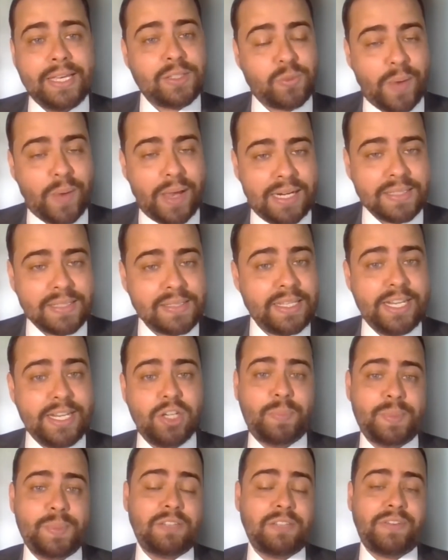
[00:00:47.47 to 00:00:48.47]
as well as the
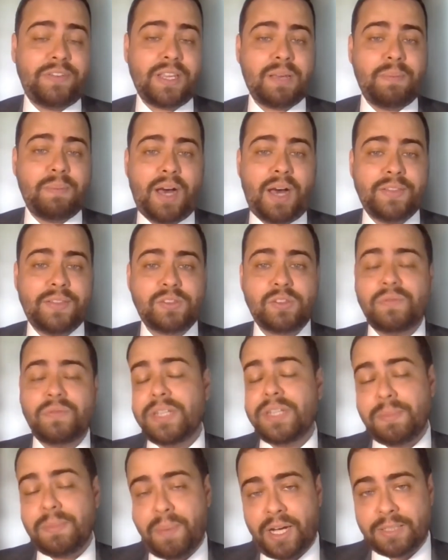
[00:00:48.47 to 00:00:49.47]
Indo-Pacific commands of
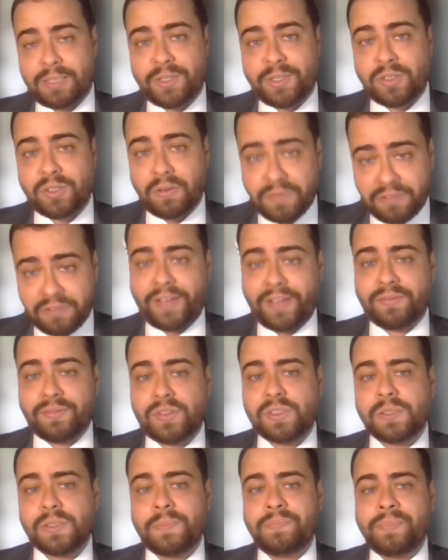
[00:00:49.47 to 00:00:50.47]
the Department of
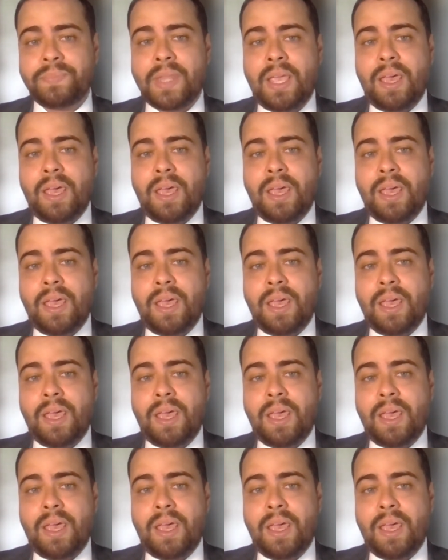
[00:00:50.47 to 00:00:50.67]
Defense.